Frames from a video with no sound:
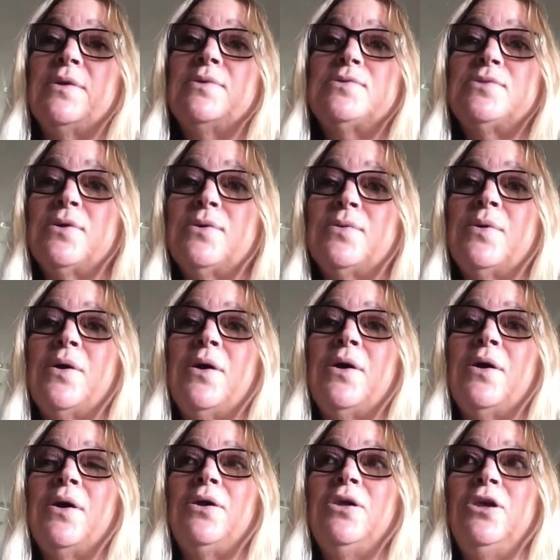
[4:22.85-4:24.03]
So
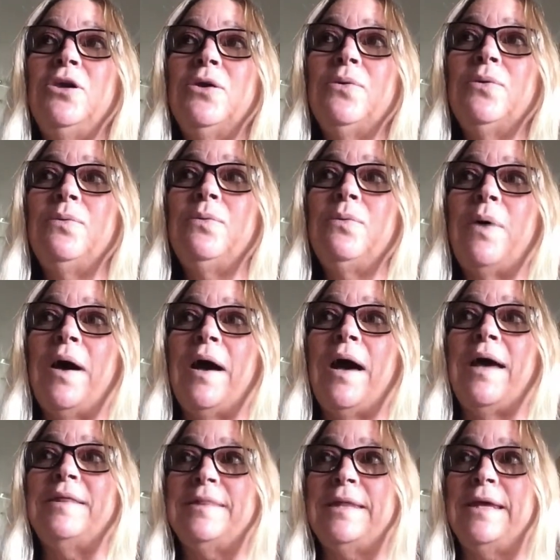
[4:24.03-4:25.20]
you,
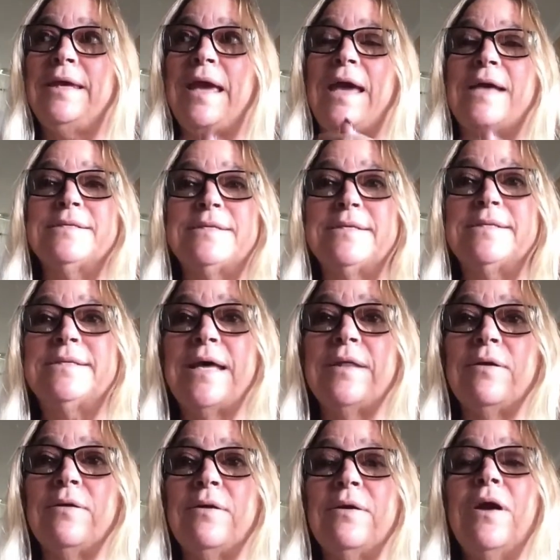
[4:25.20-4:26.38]
I think, as a
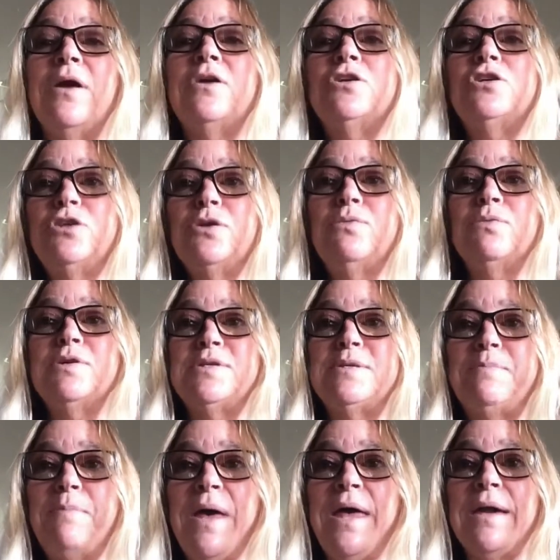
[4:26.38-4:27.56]
seller, should
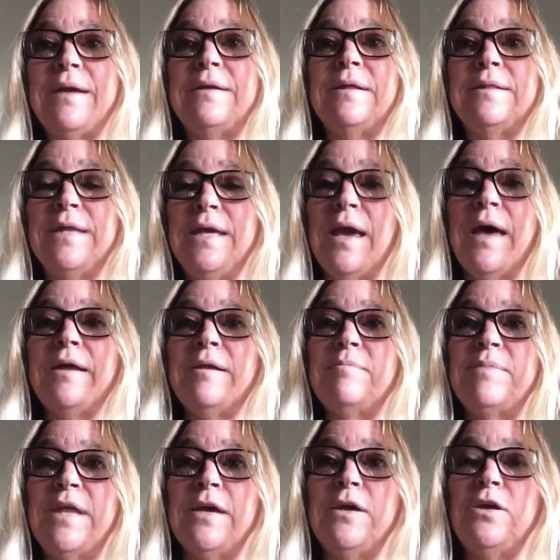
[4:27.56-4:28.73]
respect the item
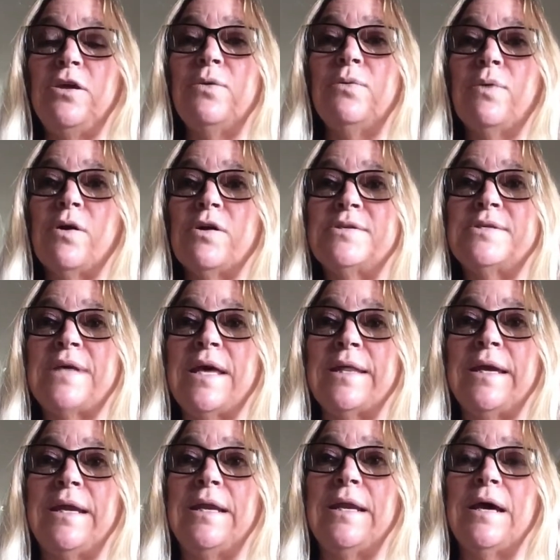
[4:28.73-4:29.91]
that you are
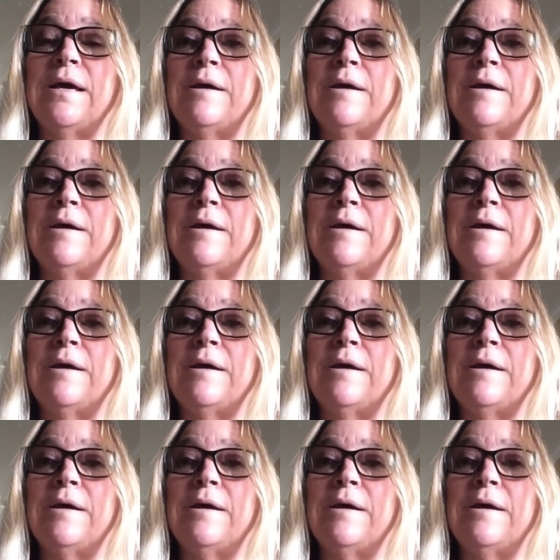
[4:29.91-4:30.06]
selling,